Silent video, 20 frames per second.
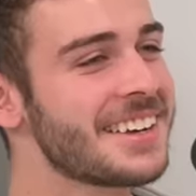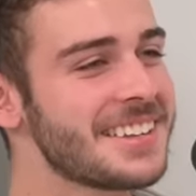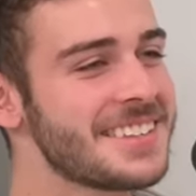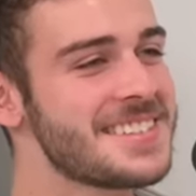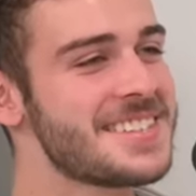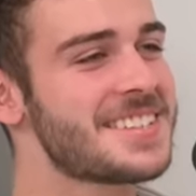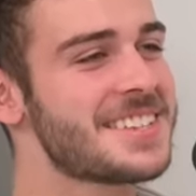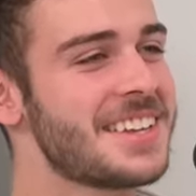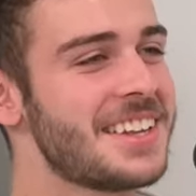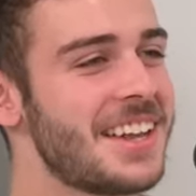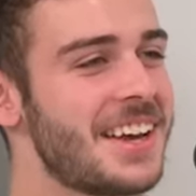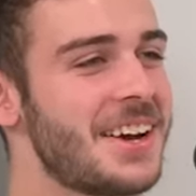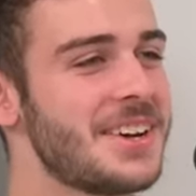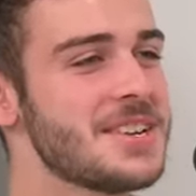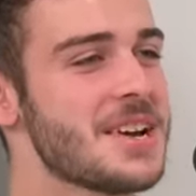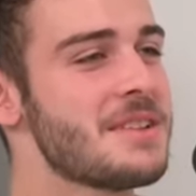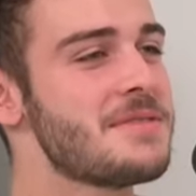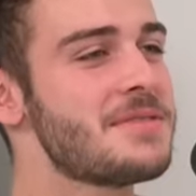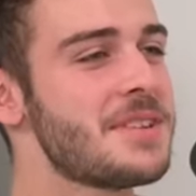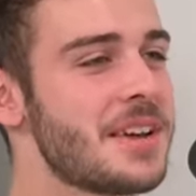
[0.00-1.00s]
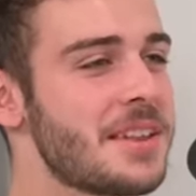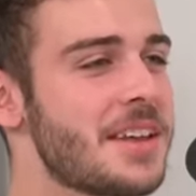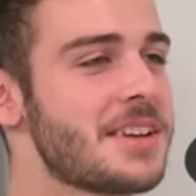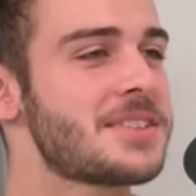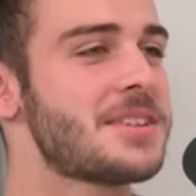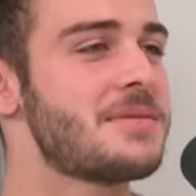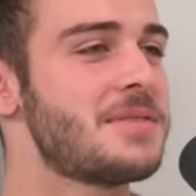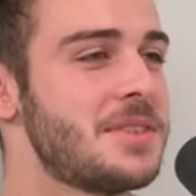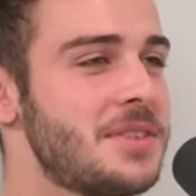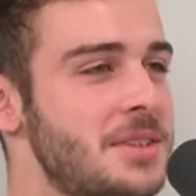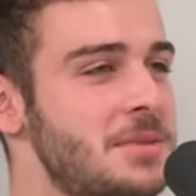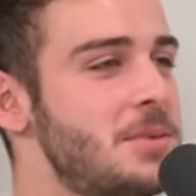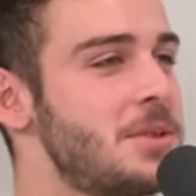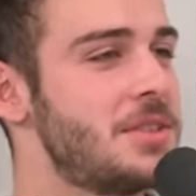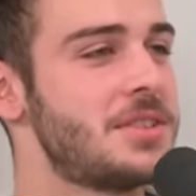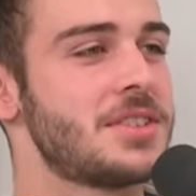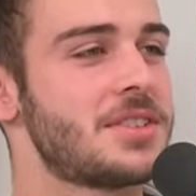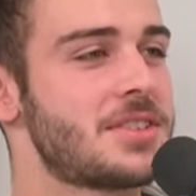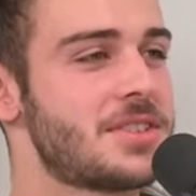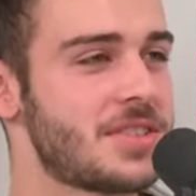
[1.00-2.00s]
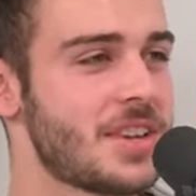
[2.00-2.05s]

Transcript: could see that. I, I feel like that's something you off. would just